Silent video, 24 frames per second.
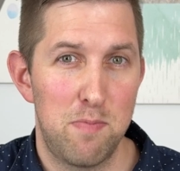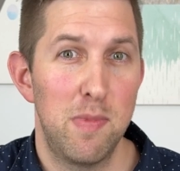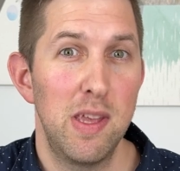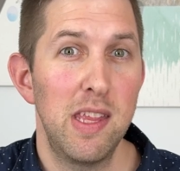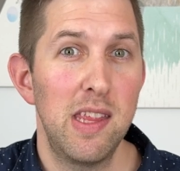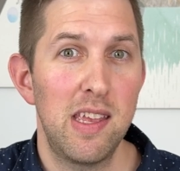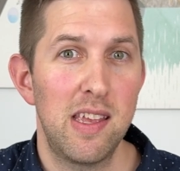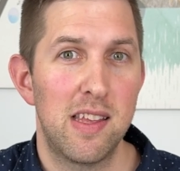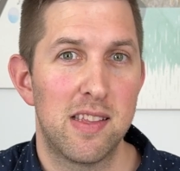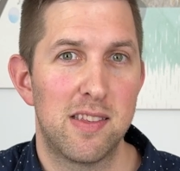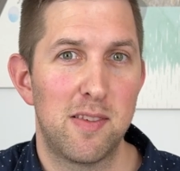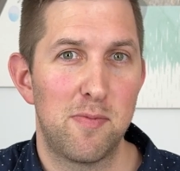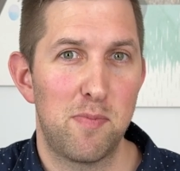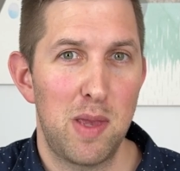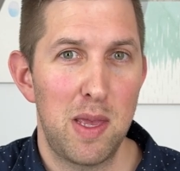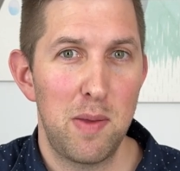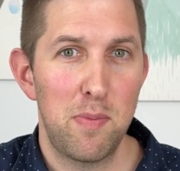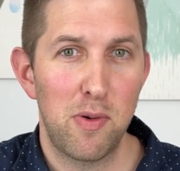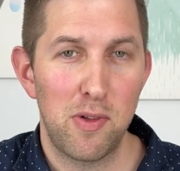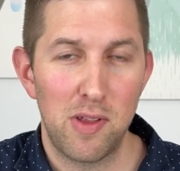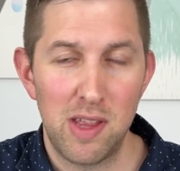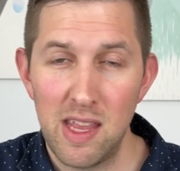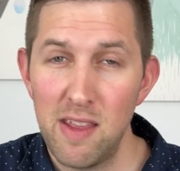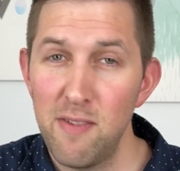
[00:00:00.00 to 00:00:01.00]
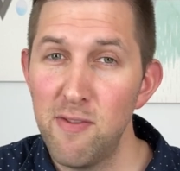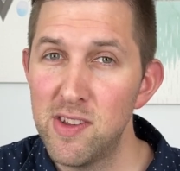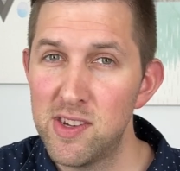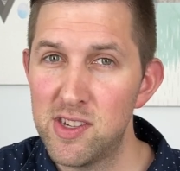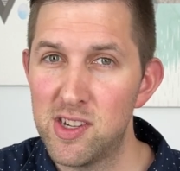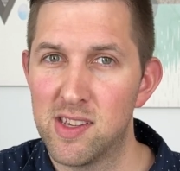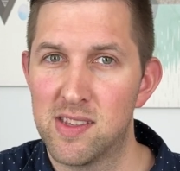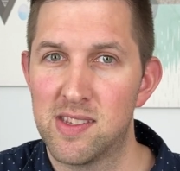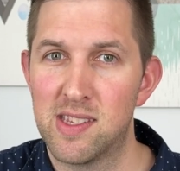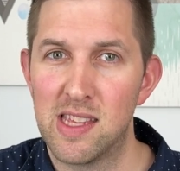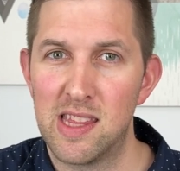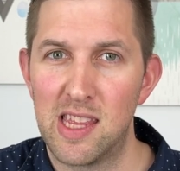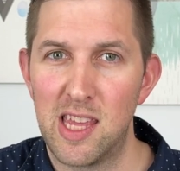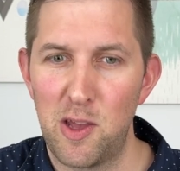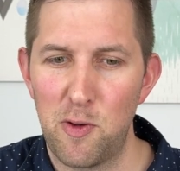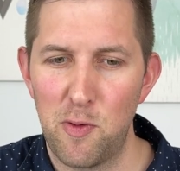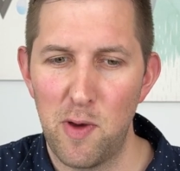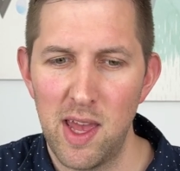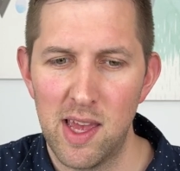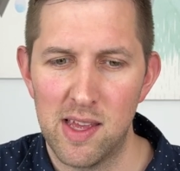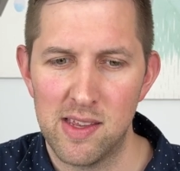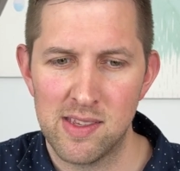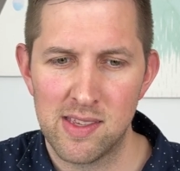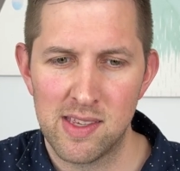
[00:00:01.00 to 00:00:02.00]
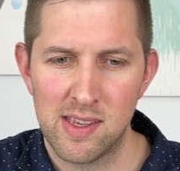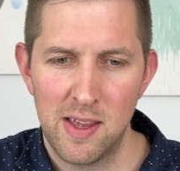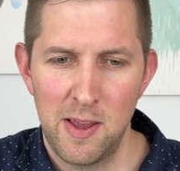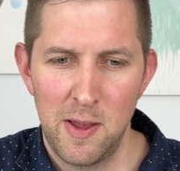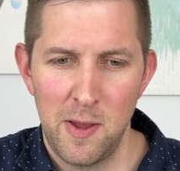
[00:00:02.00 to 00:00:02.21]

millions of people, even just in the US.